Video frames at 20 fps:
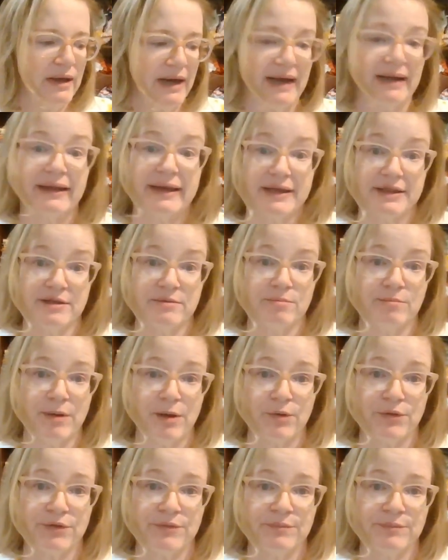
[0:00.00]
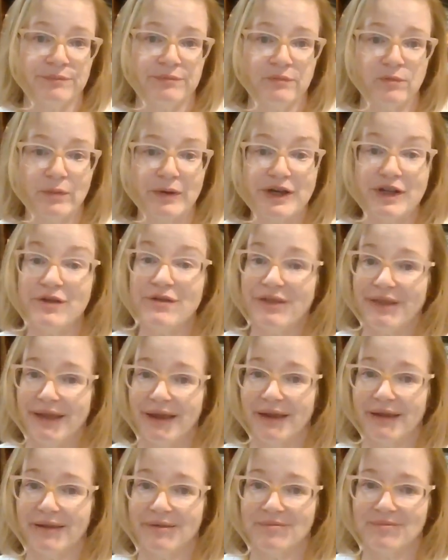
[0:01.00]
I like them both. What do you think?